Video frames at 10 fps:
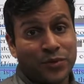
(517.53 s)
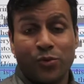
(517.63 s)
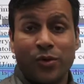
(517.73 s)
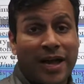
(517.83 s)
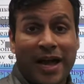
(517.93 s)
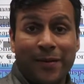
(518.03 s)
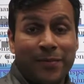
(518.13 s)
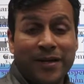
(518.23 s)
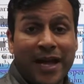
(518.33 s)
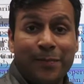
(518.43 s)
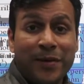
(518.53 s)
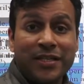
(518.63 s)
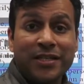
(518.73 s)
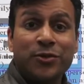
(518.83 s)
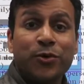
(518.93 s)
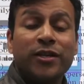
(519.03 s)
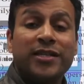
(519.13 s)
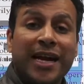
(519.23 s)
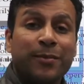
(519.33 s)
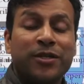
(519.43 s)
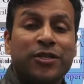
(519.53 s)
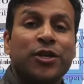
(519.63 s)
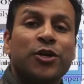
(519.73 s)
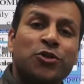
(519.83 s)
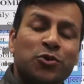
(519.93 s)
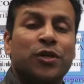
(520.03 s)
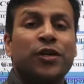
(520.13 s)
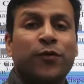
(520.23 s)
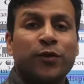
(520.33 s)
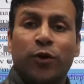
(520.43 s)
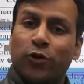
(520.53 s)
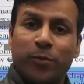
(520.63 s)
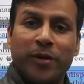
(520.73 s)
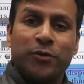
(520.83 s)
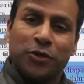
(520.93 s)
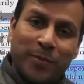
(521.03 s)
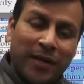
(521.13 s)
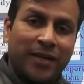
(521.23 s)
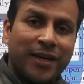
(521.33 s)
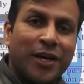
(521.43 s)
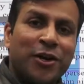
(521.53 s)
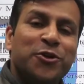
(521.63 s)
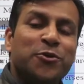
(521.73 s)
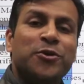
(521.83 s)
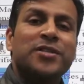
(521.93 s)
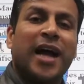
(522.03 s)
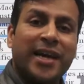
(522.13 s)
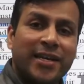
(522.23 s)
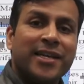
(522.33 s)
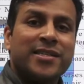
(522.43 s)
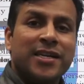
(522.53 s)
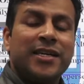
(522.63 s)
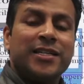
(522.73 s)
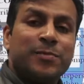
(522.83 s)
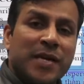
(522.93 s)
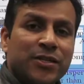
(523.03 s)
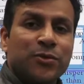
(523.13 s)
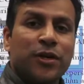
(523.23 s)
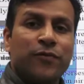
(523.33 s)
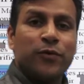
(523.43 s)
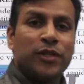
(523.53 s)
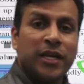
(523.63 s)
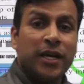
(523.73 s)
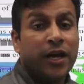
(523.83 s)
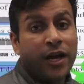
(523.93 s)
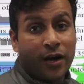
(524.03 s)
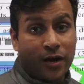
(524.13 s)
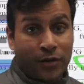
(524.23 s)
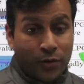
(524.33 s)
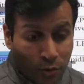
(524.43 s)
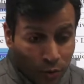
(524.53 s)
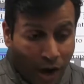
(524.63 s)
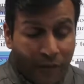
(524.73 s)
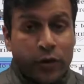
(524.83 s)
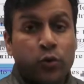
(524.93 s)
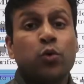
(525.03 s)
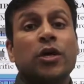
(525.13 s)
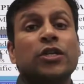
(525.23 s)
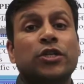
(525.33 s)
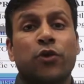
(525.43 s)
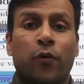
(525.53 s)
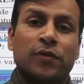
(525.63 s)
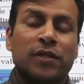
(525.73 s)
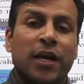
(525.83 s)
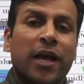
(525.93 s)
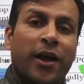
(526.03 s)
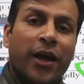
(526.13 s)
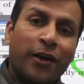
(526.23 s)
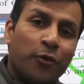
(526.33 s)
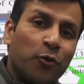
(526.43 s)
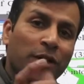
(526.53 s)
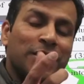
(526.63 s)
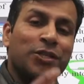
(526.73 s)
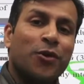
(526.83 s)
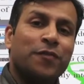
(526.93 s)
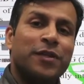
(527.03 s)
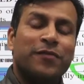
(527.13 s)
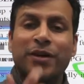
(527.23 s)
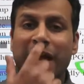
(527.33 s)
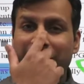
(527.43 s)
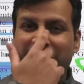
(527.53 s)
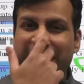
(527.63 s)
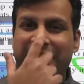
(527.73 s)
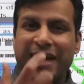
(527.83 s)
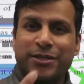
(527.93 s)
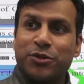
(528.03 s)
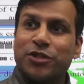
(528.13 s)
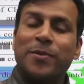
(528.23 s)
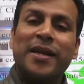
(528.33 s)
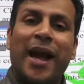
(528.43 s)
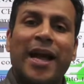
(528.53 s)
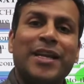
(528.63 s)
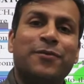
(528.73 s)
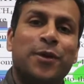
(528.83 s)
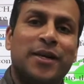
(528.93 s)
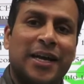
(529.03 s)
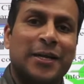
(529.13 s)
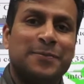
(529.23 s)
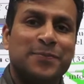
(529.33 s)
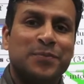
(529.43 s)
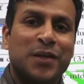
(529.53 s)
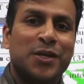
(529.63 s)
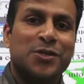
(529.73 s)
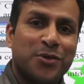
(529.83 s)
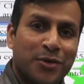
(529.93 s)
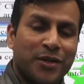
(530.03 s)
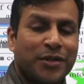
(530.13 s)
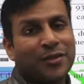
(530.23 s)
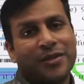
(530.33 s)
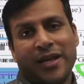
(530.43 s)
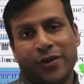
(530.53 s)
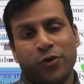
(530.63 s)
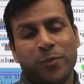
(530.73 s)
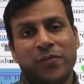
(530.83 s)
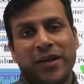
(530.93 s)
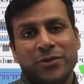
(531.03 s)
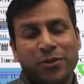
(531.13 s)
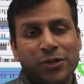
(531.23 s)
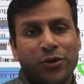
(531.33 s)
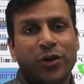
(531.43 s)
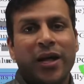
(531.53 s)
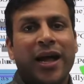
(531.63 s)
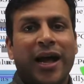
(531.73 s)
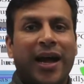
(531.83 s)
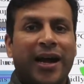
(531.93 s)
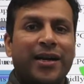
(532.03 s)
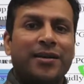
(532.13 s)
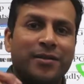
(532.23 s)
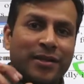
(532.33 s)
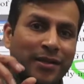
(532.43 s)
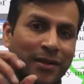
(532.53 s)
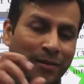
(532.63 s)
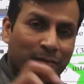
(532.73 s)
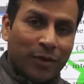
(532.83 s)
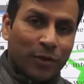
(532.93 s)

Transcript: So LPG is not that much suited for the automobile use, but due to its higher density, it is best suited for the our cooking stoves. In cooking stoves, if you are having a gas which is very highly volatile, so the economy wise also, and the